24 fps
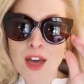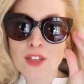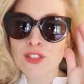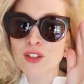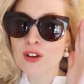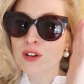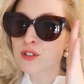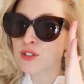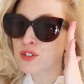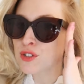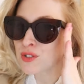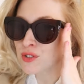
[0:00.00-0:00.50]
And
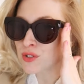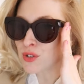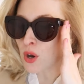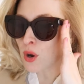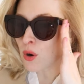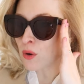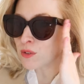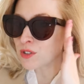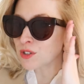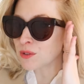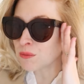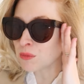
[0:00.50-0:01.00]
they're
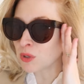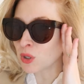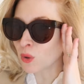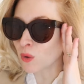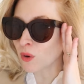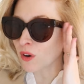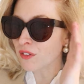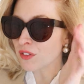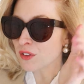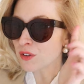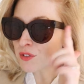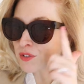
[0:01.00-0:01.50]
so
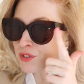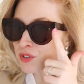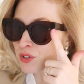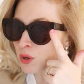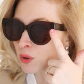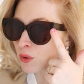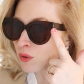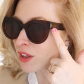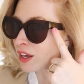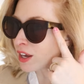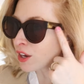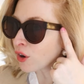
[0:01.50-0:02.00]
demure. There's
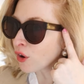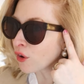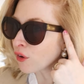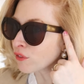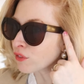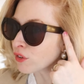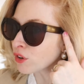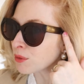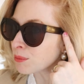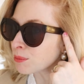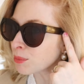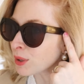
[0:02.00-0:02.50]
no like
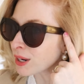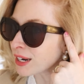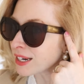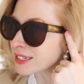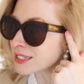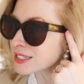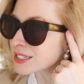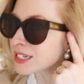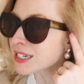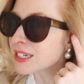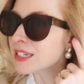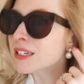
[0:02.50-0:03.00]
overt
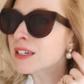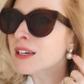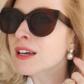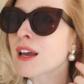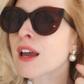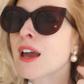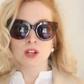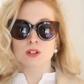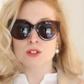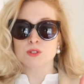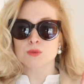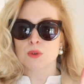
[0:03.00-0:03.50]
branding.
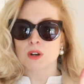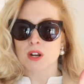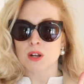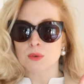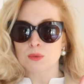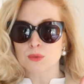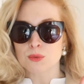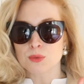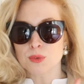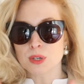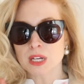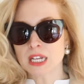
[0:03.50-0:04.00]
Here's what I
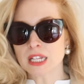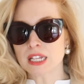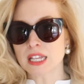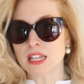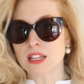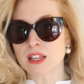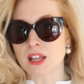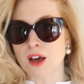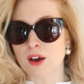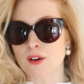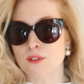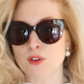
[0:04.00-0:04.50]
really
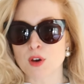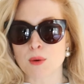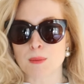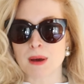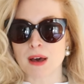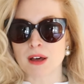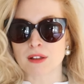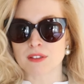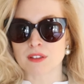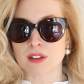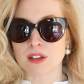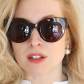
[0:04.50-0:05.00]
love
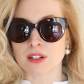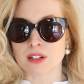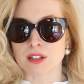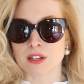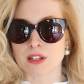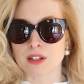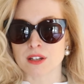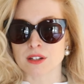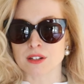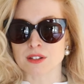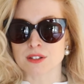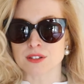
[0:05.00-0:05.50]
about the
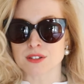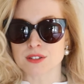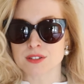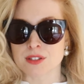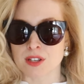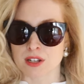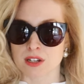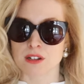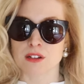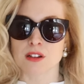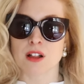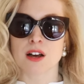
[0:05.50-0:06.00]
Hill
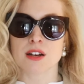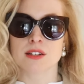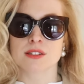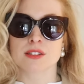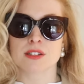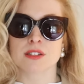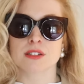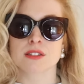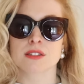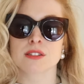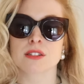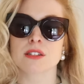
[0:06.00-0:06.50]

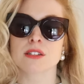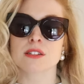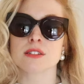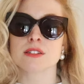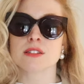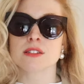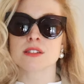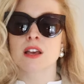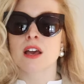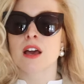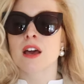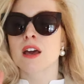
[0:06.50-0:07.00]
sunglasses is
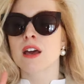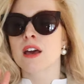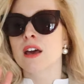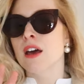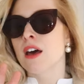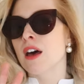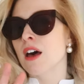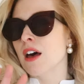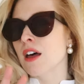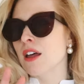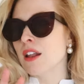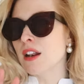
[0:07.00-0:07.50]

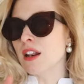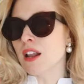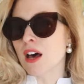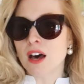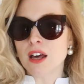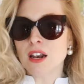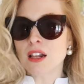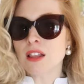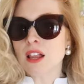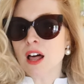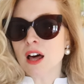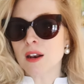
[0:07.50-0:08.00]

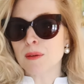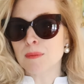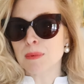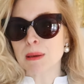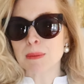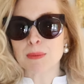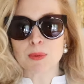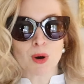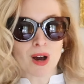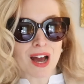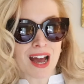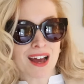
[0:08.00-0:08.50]
not a lot of
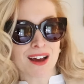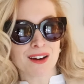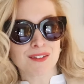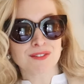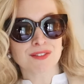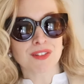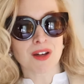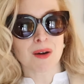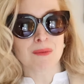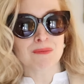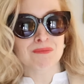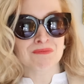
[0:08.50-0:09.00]
people have
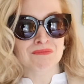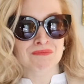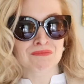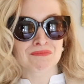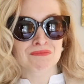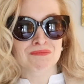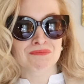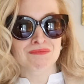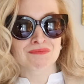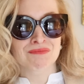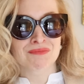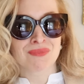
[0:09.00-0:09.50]
them.
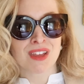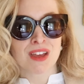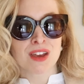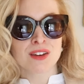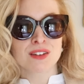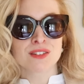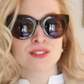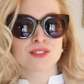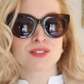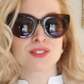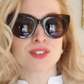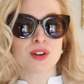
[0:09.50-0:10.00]

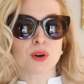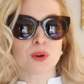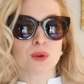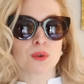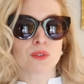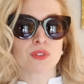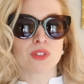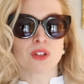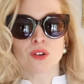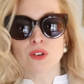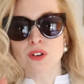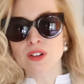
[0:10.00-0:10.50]
So
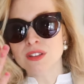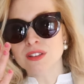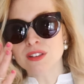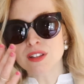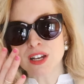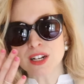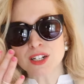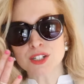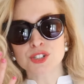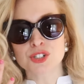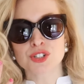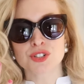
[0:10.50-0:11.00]
they're
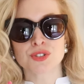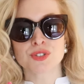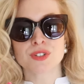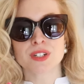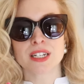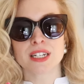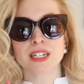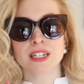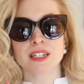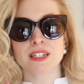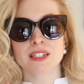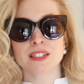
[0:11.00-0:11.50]

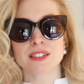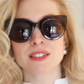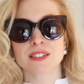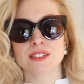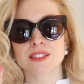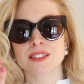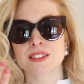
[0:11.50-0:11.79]
luxury